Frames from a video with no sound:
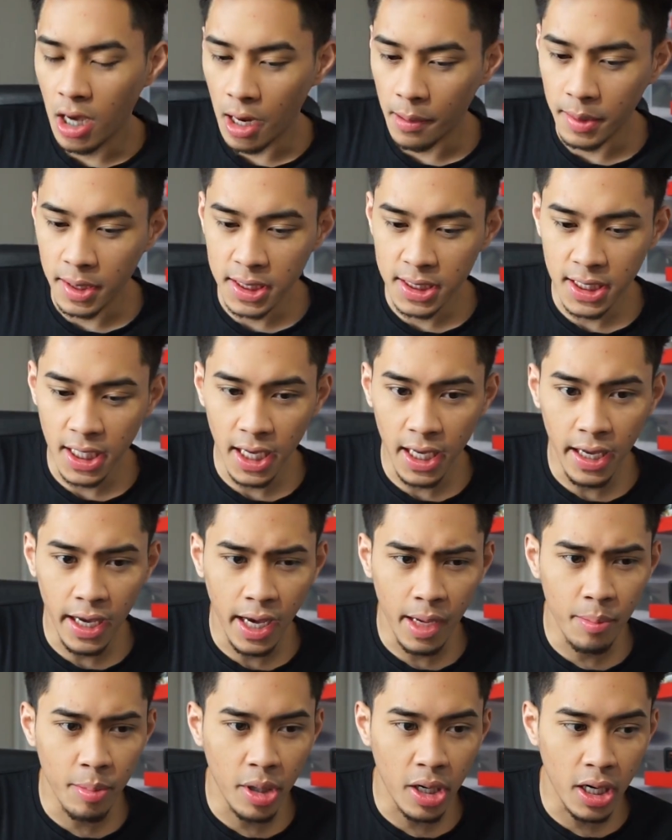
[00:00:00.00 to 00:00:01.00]
I'm gonna say
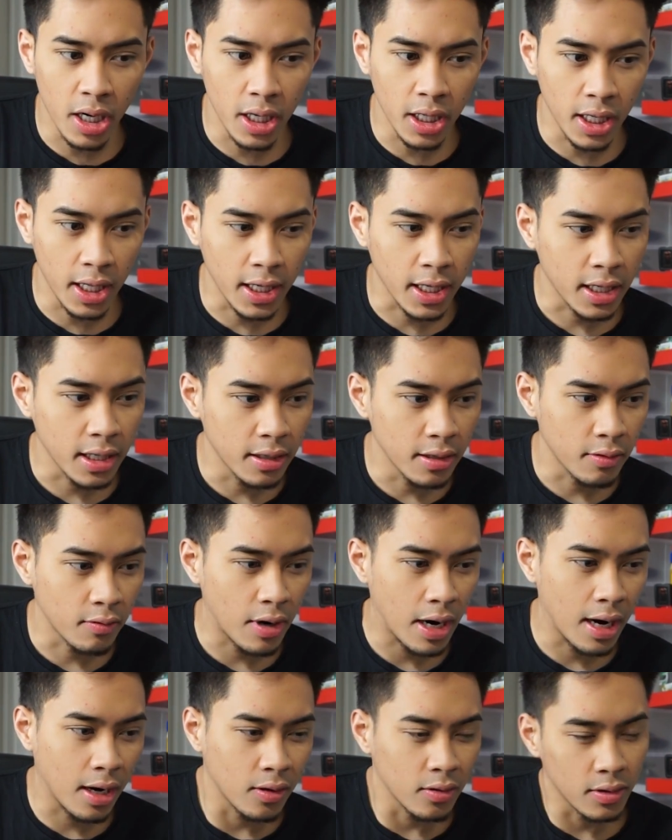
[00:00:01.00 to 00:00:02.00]
I bought like
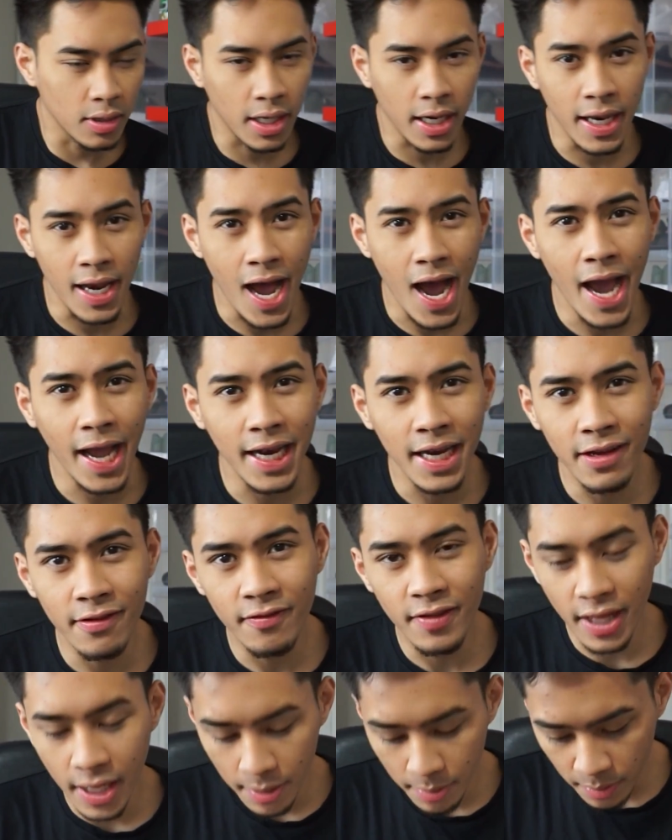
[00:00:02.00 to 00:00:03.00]
around nine
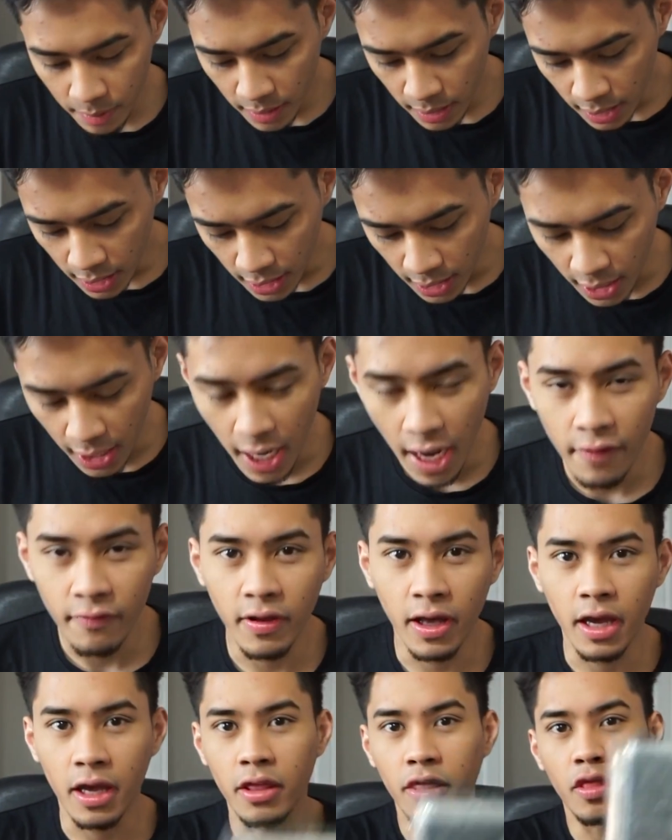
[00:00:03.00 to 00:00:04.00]
of them and I have
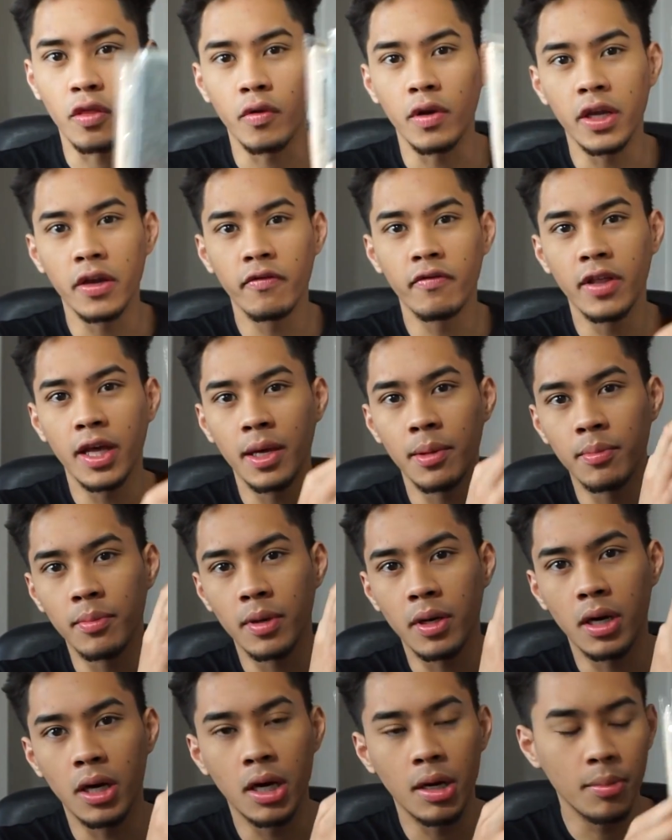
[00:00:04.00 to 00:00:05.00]
like three of them
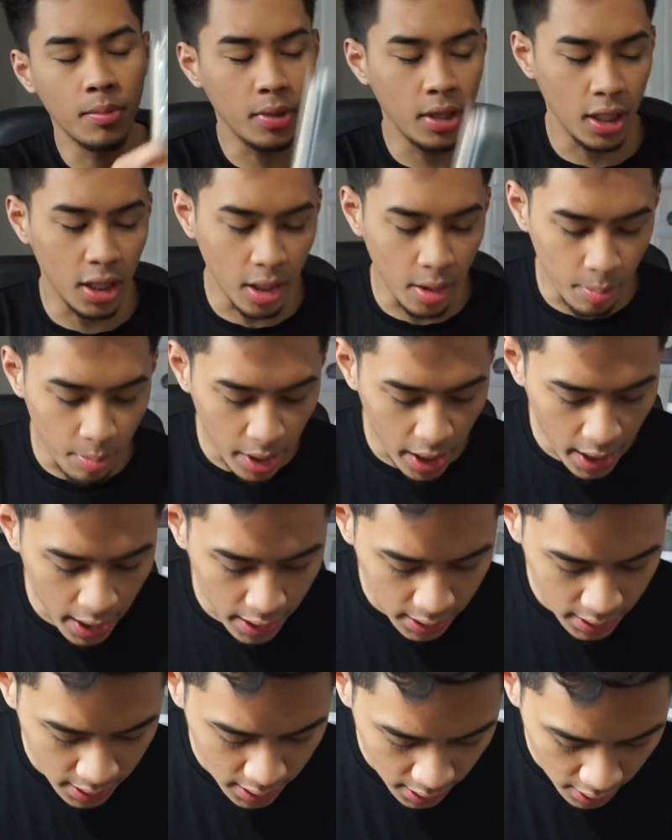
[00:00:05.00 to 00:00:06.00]
um, in the
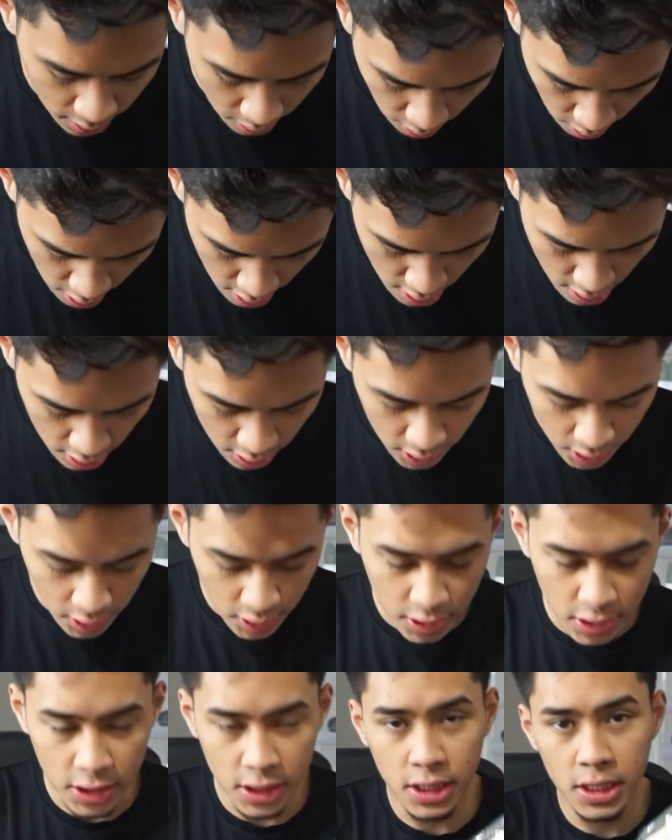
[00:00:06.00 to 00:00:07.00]
bag still. So
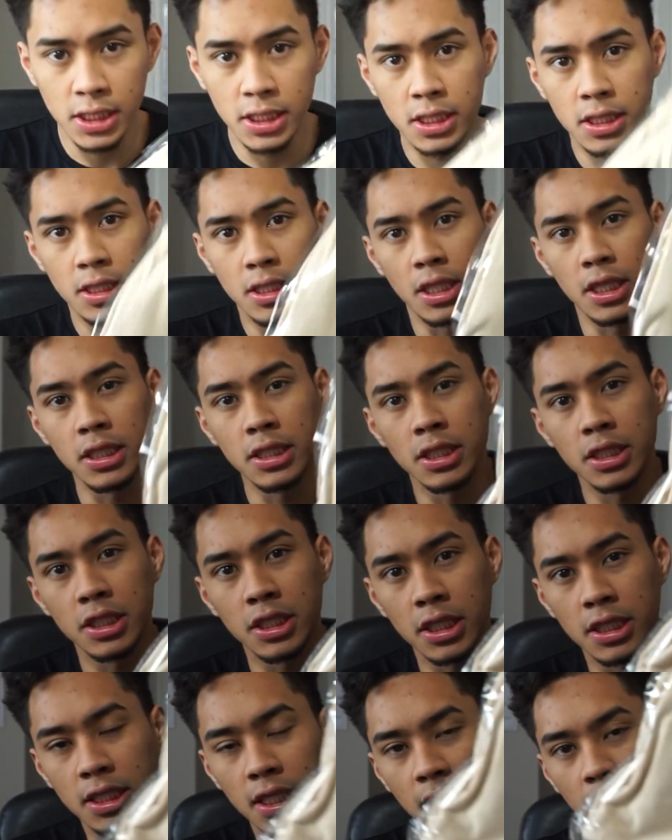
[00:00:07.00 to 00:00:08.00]
this is, this is
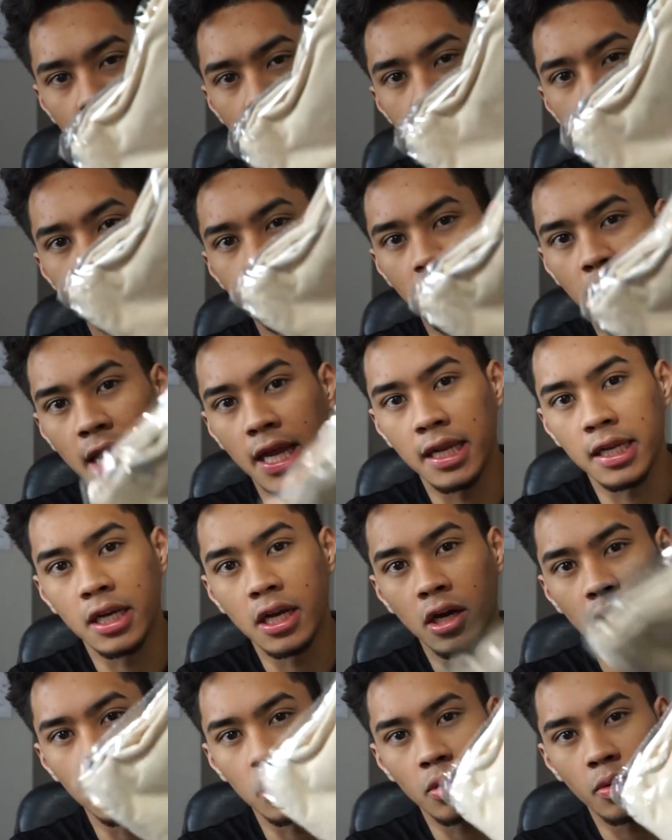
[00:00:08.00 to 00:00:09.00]
just like the sand
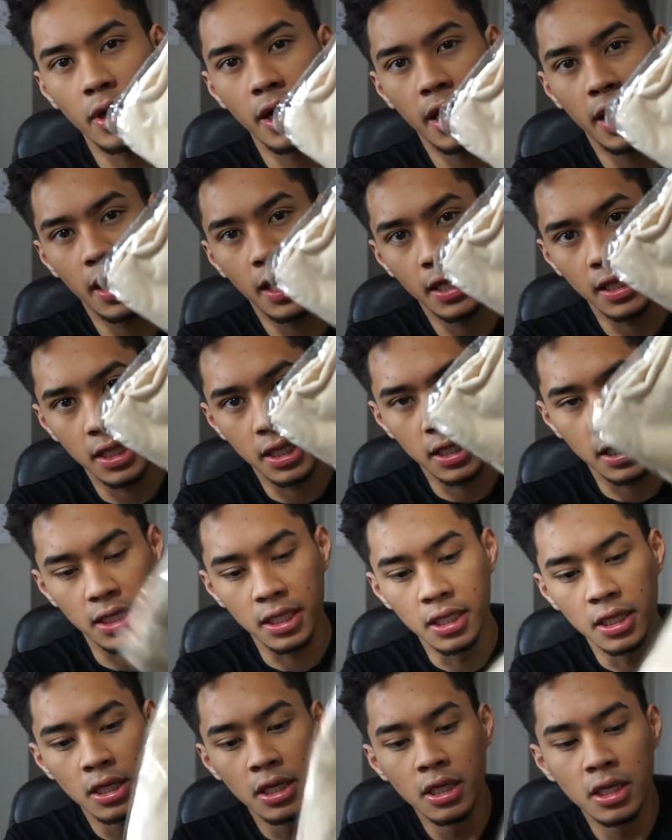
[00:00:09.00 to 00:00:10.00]
colorway in the
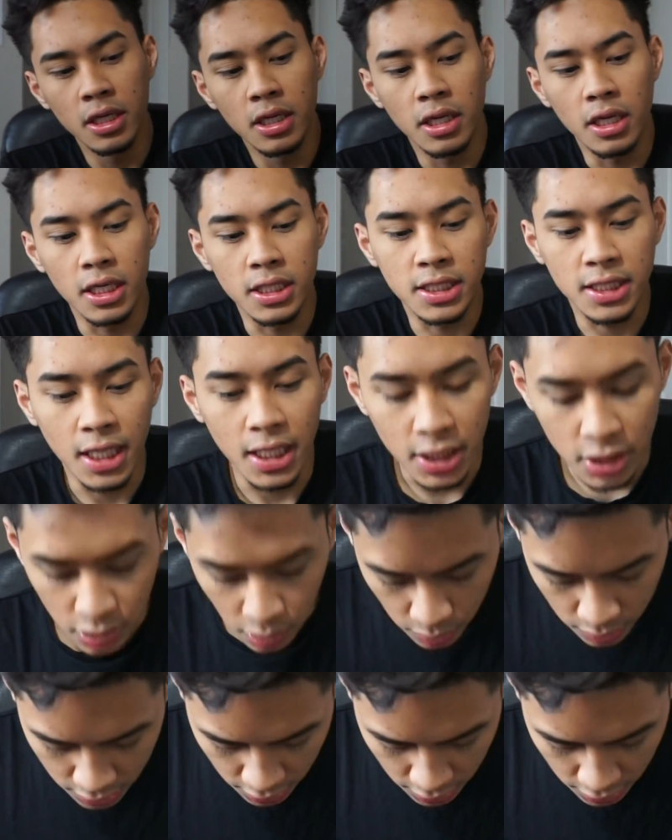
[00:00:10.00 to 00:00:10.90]
essential